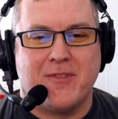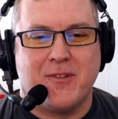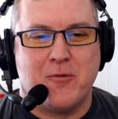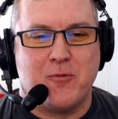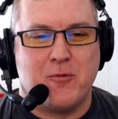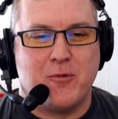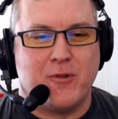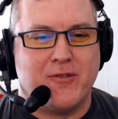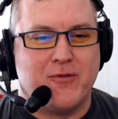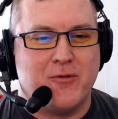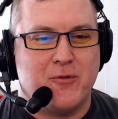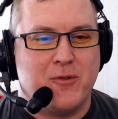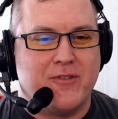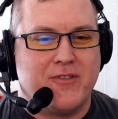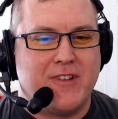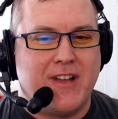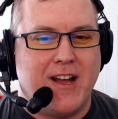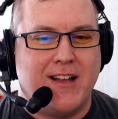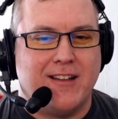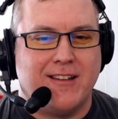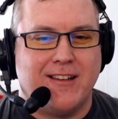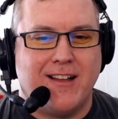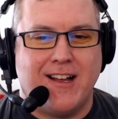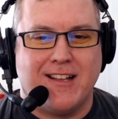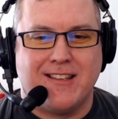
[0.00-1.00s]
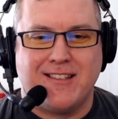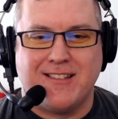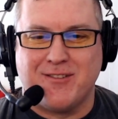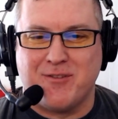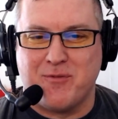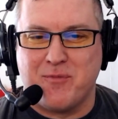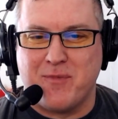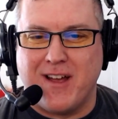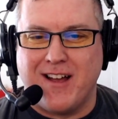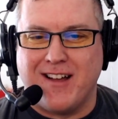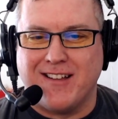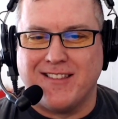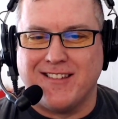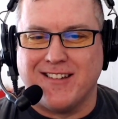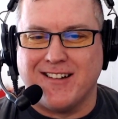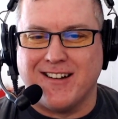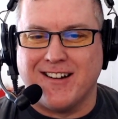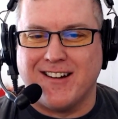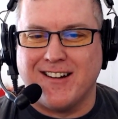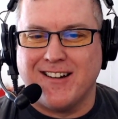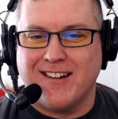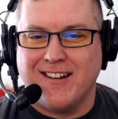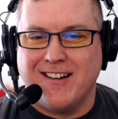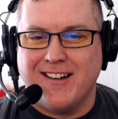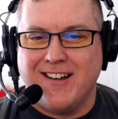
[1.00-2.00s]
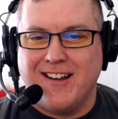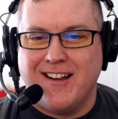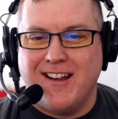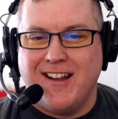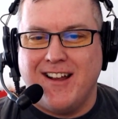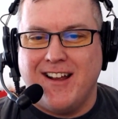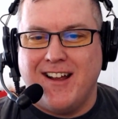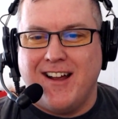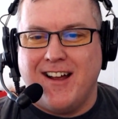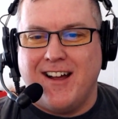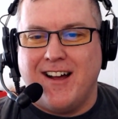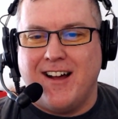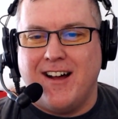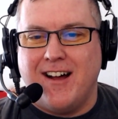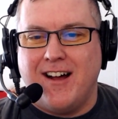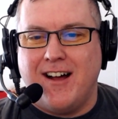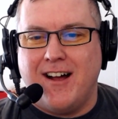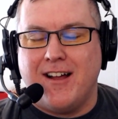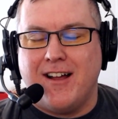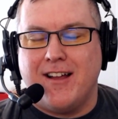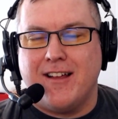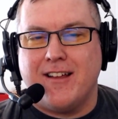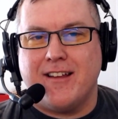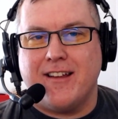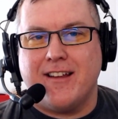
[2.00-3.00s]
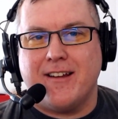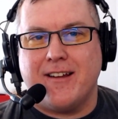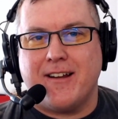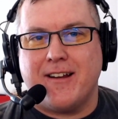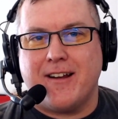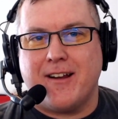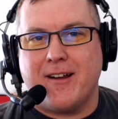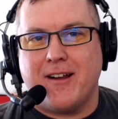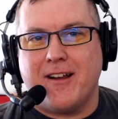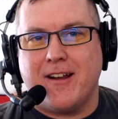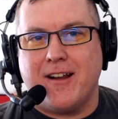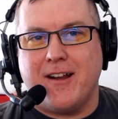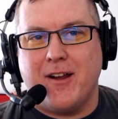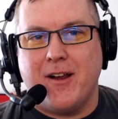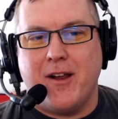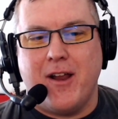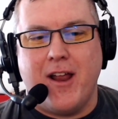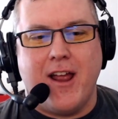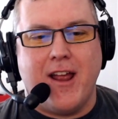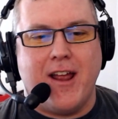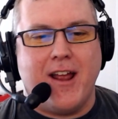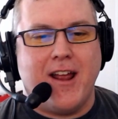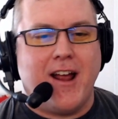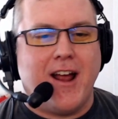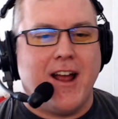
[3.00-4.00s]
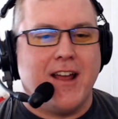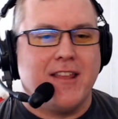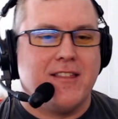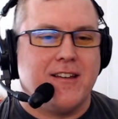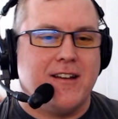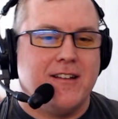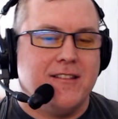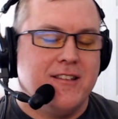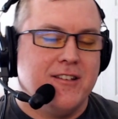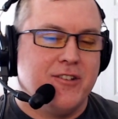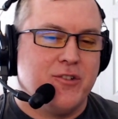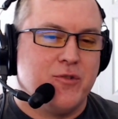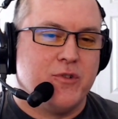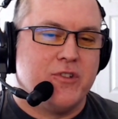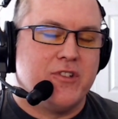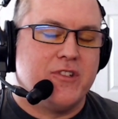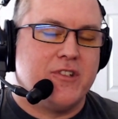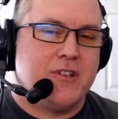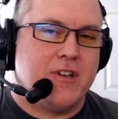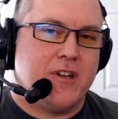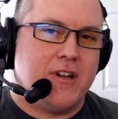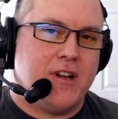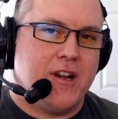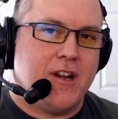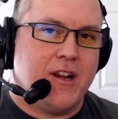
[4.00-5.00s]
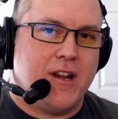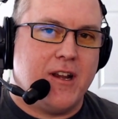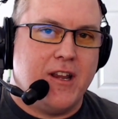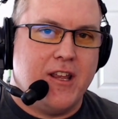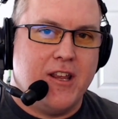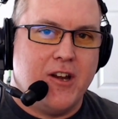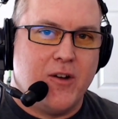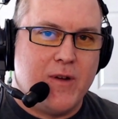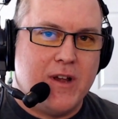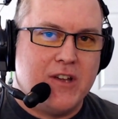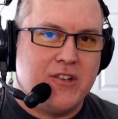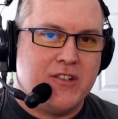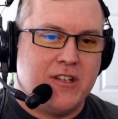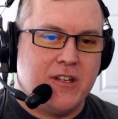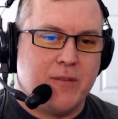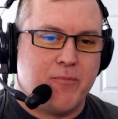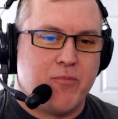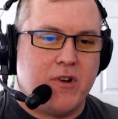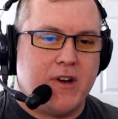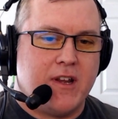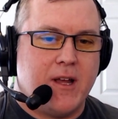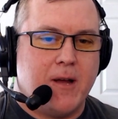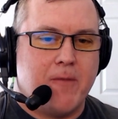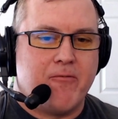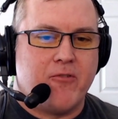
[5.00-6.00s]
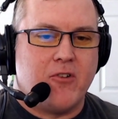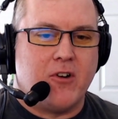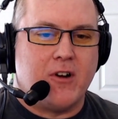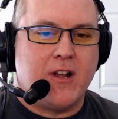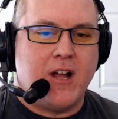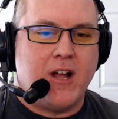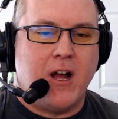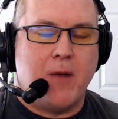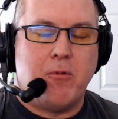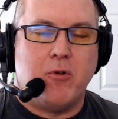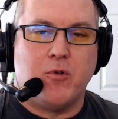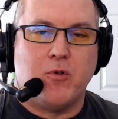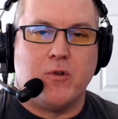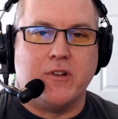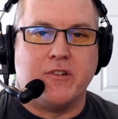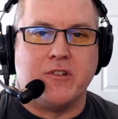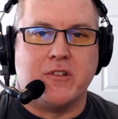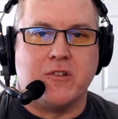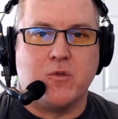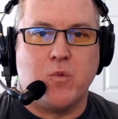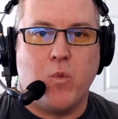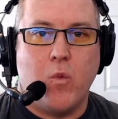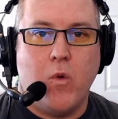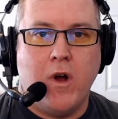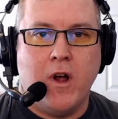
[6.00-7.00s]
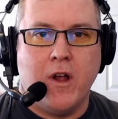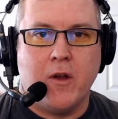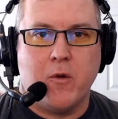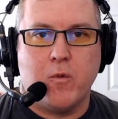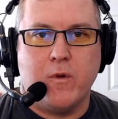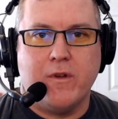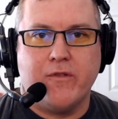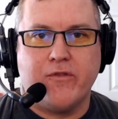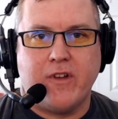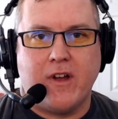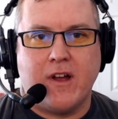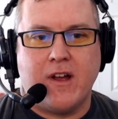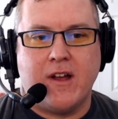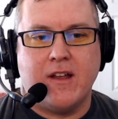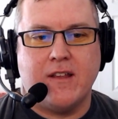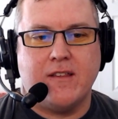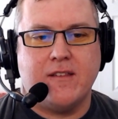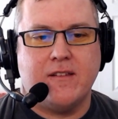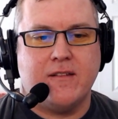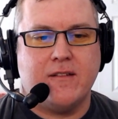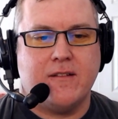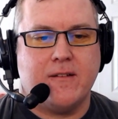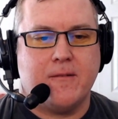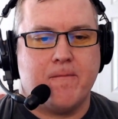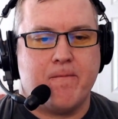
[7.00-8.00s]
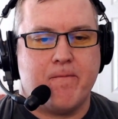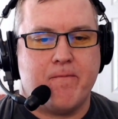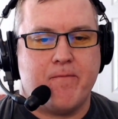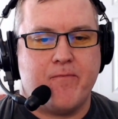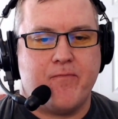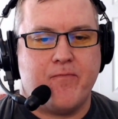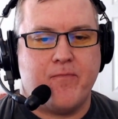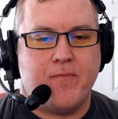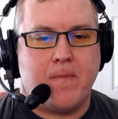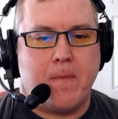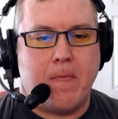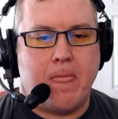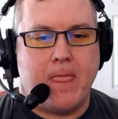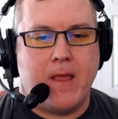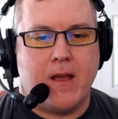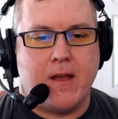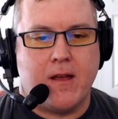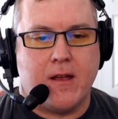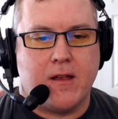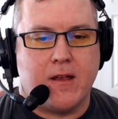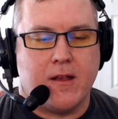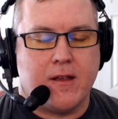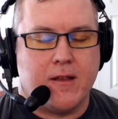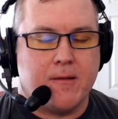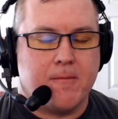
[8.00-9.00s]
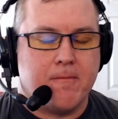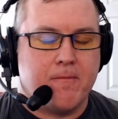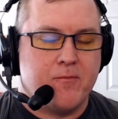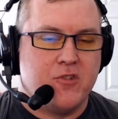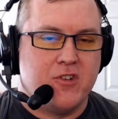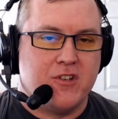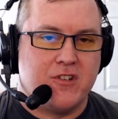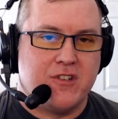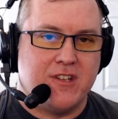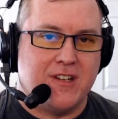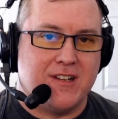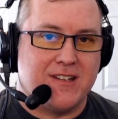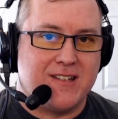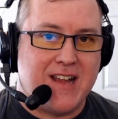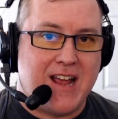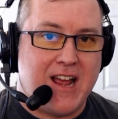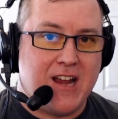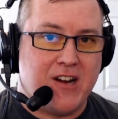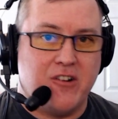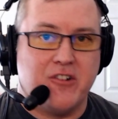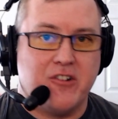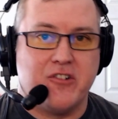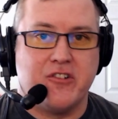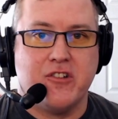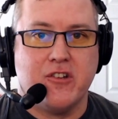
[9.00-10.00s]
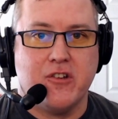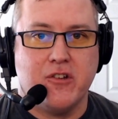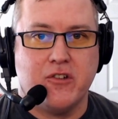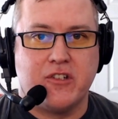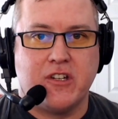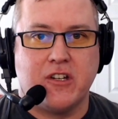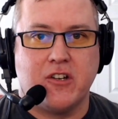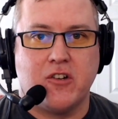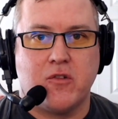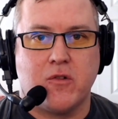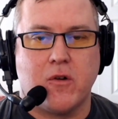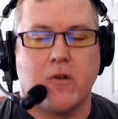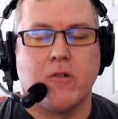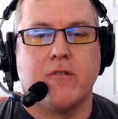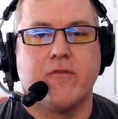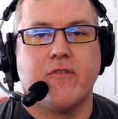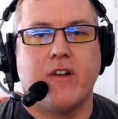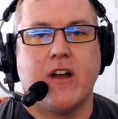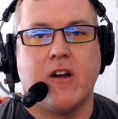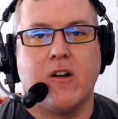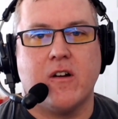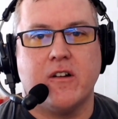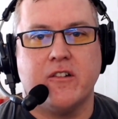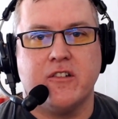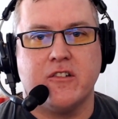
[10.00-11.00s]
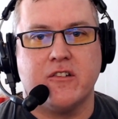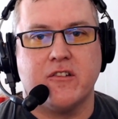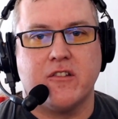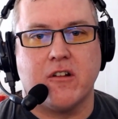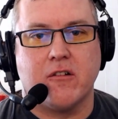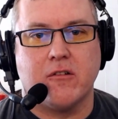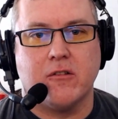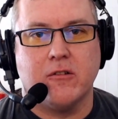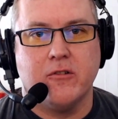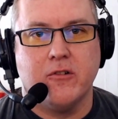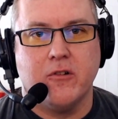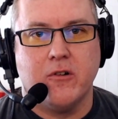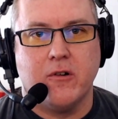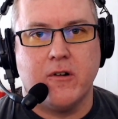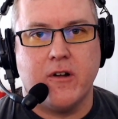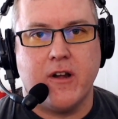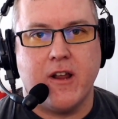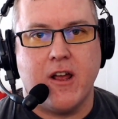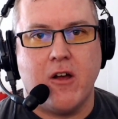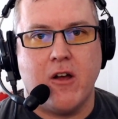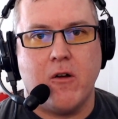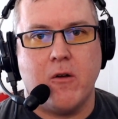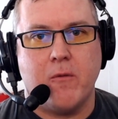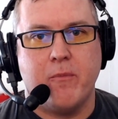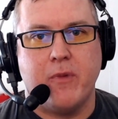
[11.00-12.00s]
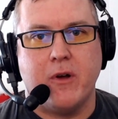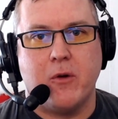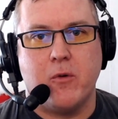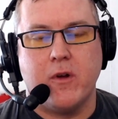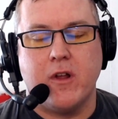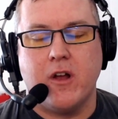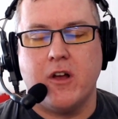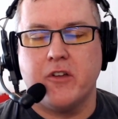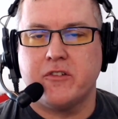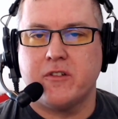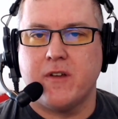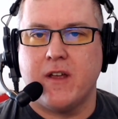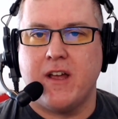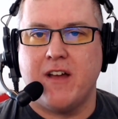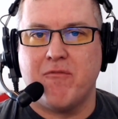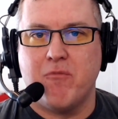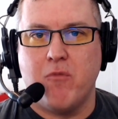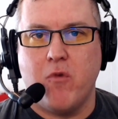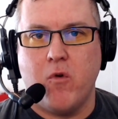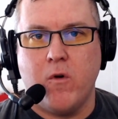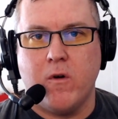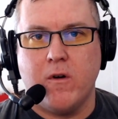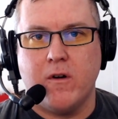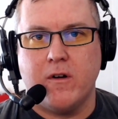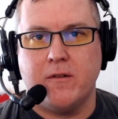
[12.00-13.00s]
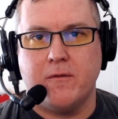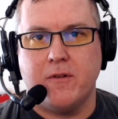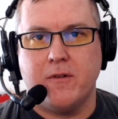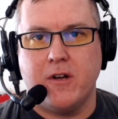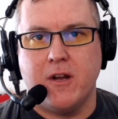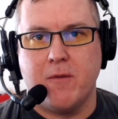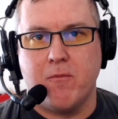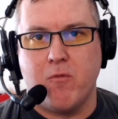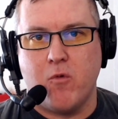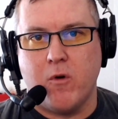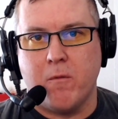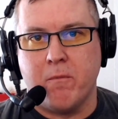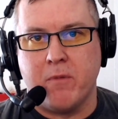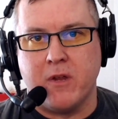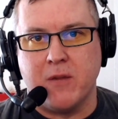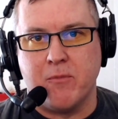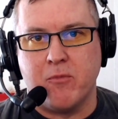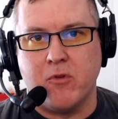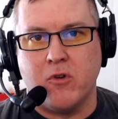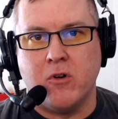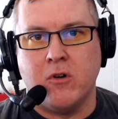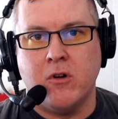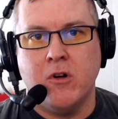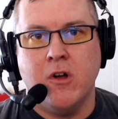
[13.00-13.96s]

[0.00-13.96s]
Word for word: we've we've got lots of them out there. Uh, I thought this was interesting to bring up for a couple of reasons. One, we've got uh, just the attackers using coronavirus as their lure now, but we also have more and more people